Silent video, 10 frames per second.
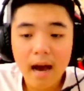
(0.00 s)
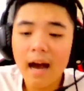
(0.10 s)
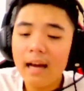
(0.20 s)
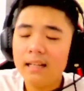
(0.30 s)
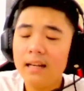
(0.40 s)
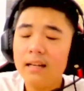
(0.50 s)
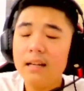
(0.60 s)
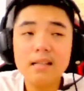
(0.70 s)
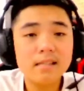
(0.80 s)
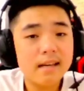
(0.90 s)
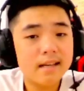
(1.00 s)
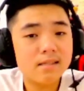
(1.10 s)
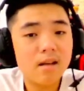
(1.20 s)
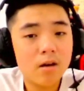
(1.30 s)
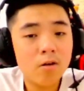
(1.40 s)
I think this thing is
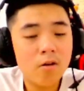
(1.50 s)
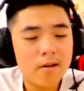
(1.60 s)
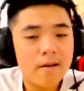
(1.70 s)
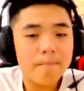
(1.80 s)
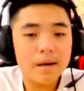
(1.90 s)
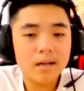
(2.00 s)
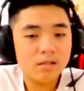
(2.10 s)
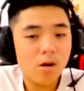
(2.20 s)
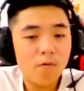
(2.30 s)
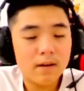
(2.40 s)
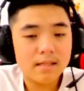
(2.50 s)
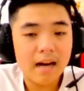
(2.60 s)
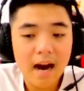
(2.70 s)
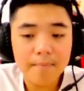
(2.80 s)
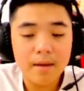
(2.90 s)
not good because over
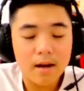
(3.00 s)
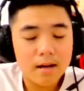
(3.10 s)
time